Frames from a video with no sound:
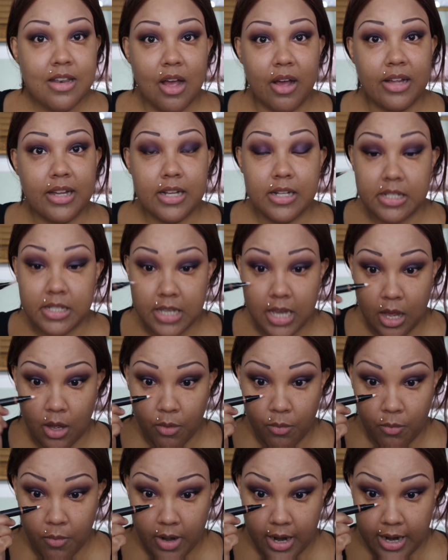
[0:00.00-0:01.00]
Now I can
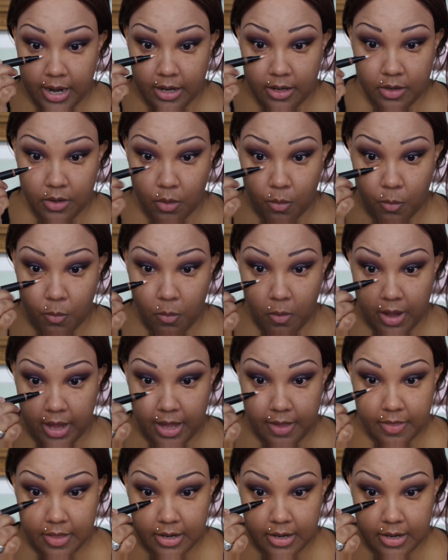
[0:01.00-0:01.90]
tell right away